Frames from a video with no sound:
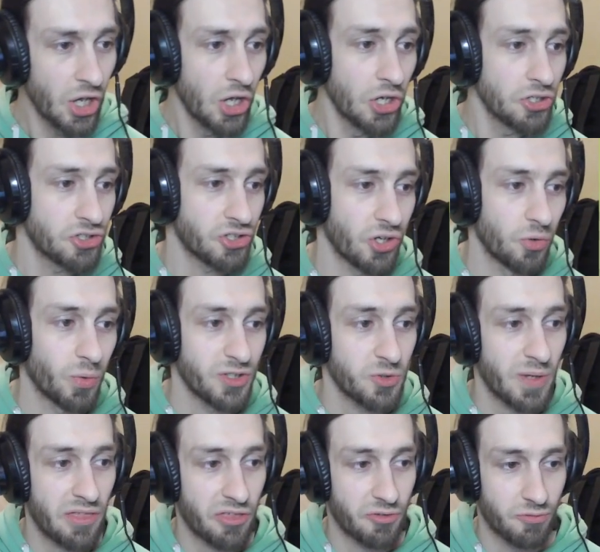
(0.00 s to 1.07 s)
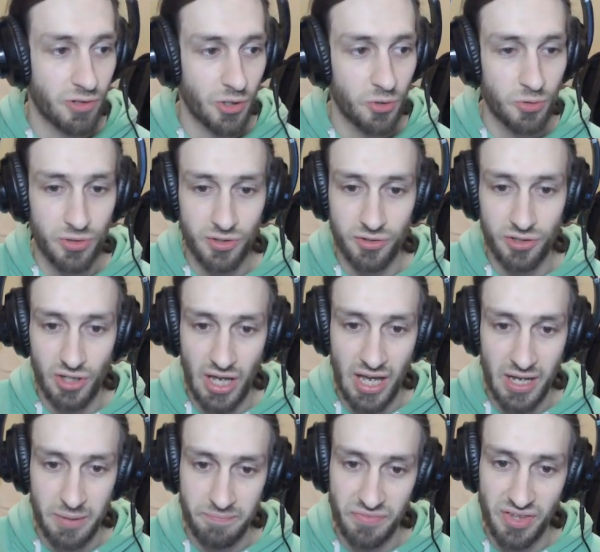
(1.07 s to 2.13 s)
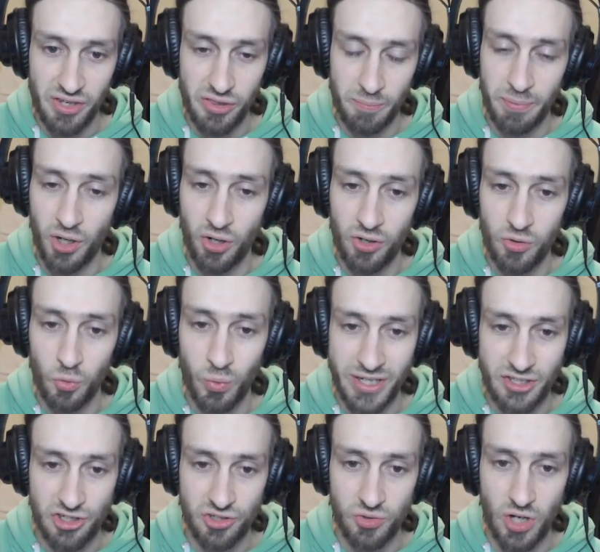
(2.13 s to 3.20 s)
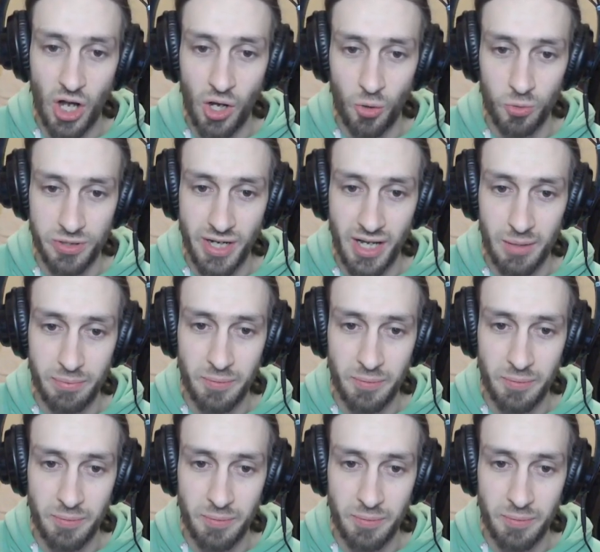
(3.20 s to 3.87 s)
So once we throw the pot, we just hold up.